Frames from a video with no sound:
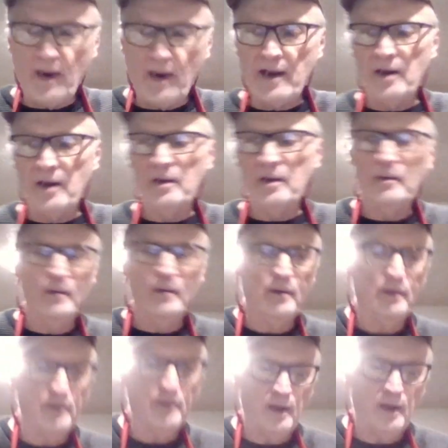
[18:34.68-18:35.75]
you could buy a
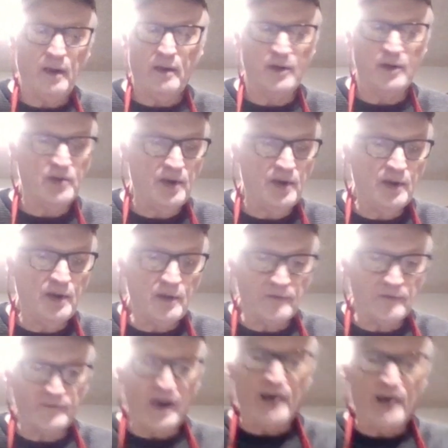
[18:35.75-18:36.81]

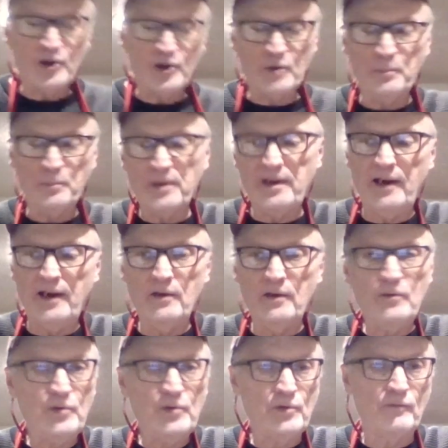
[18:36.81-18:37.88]
tin of diced
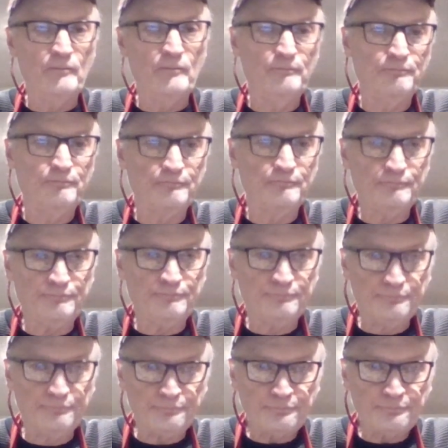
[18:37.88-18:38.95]
potatoes,
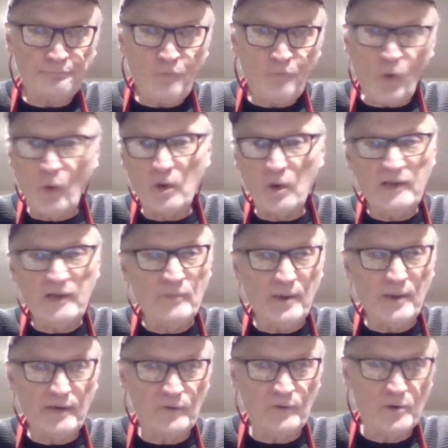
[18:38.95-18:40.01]

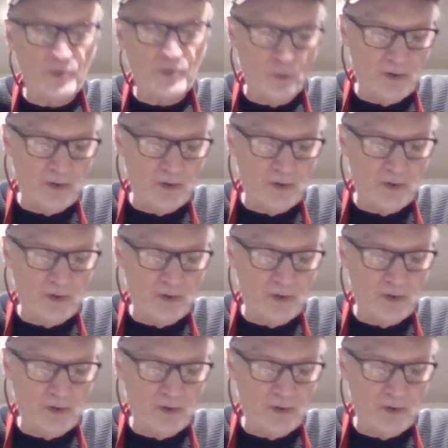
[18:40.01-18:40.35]
or even buy